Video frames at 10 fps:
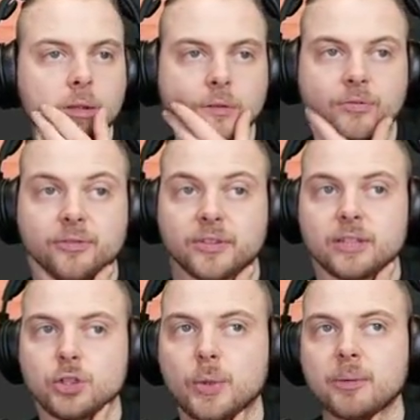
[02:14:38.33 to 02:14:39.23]
Fifteen
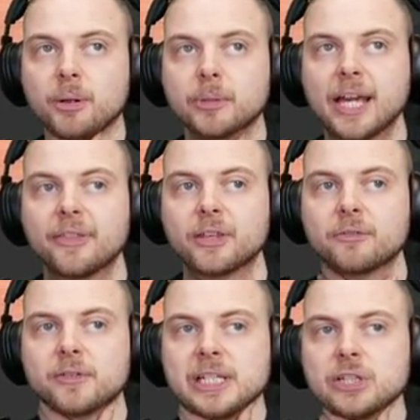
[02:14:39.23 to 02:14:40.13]
to twenty, probably. Yeah, I think
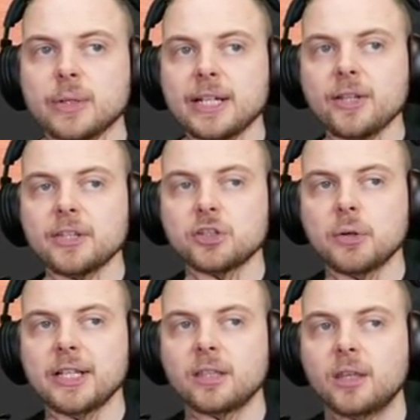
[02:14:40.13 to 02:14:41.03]
fifteen to twenty. I don't think
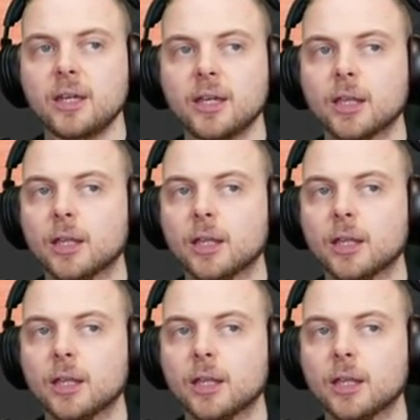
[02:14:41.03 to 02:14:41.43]
twenty to thirty.